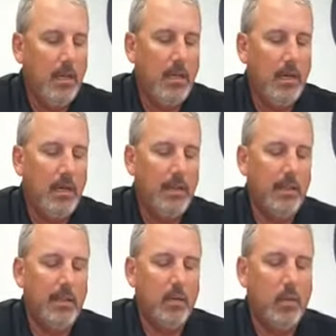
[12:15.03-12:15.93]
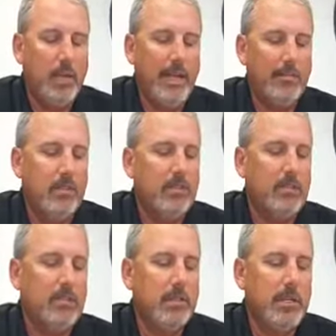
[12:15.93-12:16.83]
There are
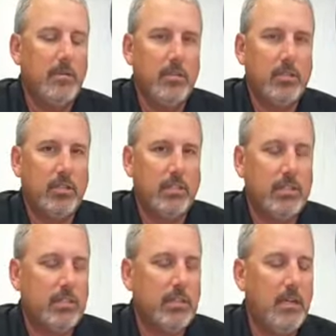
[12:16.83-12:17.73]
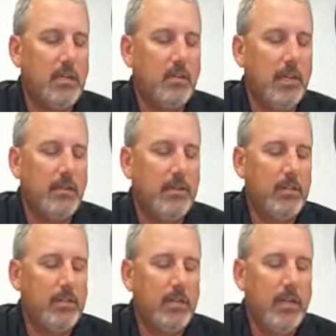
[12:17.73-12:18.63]
waivers and restrictions on
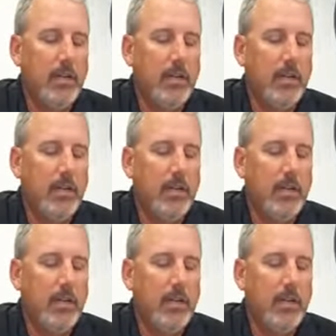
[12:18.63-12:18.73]
waivers.